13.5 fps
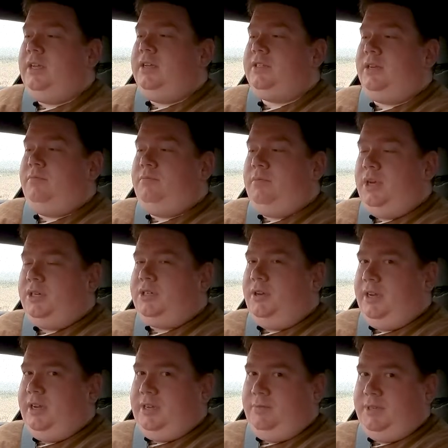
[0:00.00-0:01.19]
So much
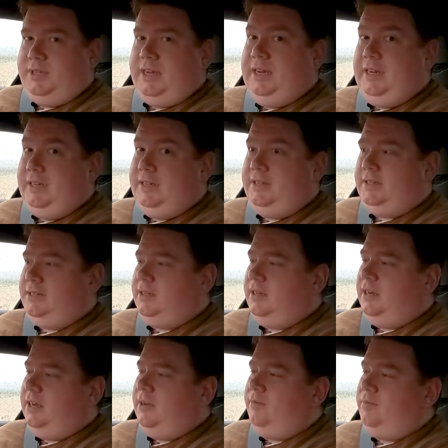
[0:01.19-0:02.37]
like a Mercedes,
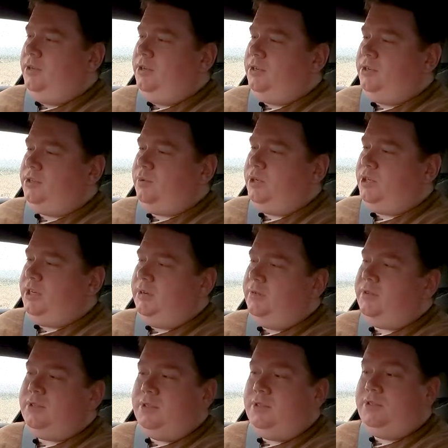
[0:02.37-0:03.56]
you can switch it
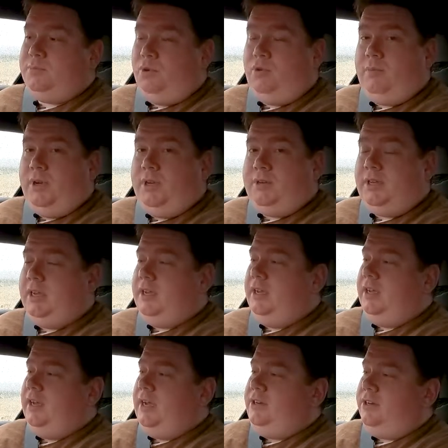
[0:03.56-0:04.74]
to sport mode,
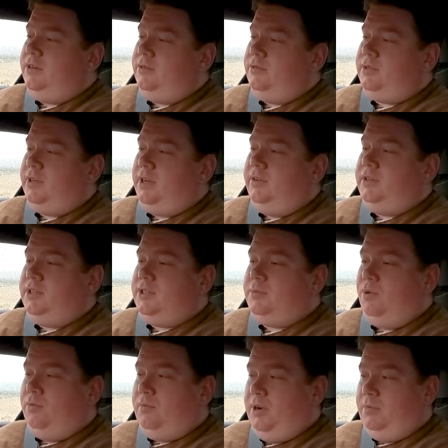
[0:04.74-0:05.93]
and you can also go into
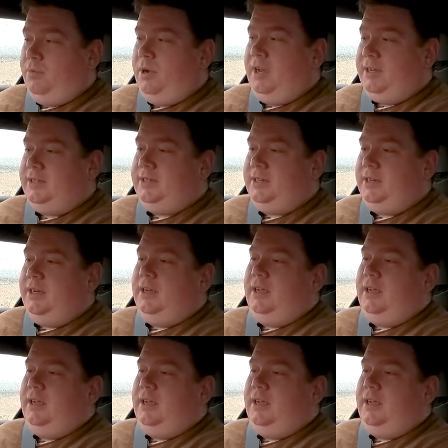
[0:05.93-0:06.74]
sport mode plus.